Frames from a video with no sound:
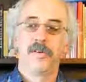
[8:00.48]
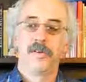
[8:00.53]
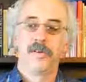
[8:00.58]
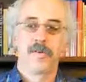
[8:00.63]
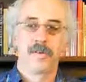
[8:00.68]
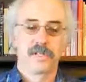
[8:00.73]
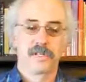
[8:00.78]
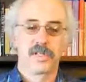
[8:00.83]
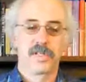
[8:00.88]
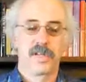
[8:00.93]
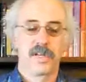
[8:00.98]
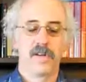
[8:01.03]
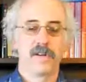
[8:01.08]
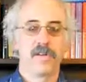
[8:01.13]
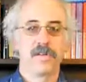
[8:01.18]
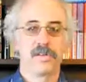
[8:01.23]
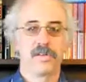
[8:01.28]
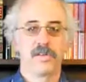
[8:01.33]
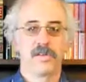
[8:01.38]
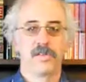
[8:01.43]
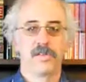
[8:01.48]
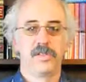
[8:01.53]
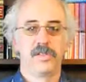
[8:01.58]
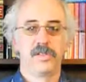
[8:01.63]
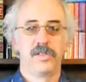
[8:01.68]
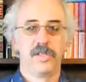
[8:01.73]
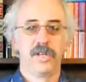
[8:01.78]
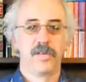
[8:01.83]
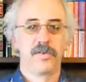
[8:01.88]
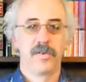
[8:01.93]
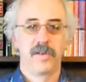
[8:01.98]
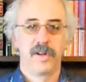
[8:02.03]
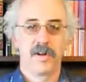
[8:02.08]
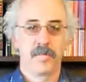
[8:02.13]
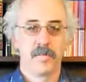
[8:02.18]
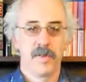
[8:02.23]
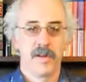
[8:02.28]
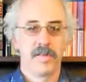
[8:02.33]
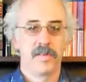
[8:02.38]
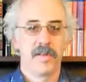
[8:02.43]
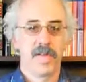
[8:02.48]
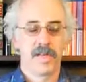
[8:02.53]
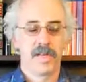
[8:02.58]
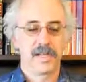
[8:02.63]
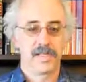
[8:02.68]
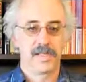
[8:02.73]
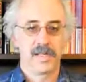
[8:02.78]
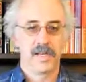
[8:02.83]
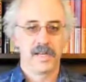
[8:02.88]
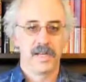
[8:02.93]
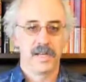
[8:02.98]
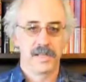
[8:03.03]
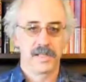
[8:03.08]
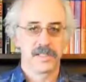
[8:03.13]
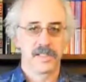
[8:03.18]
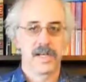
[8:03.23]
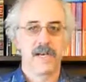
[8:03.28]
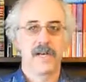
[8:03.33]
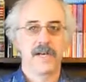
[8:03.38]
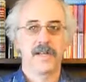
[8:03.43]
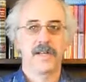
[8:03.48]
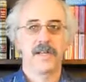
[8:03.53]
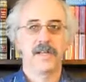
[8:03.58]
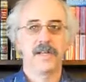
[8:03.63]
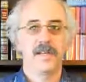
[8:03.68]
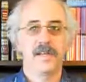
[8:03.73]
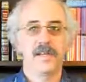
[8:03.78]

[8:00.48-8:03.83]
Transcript: which can also generate a bit of anxiety.